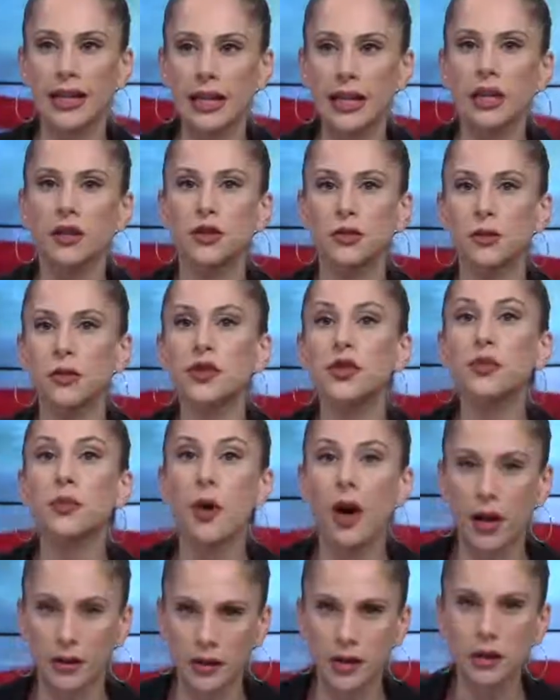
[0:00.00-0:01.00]
in his
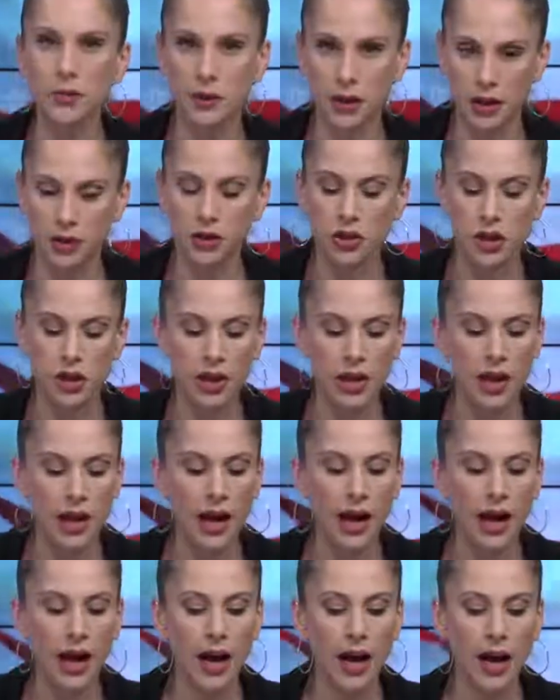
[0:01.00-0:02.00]
response speech,
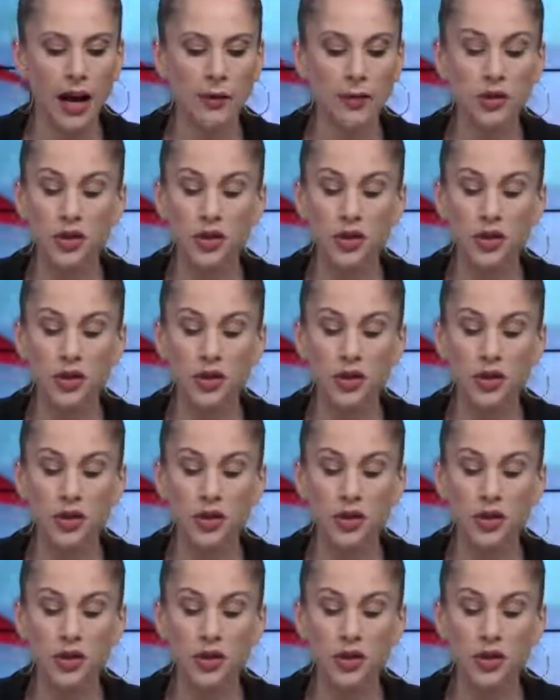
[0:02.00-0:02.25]
uh,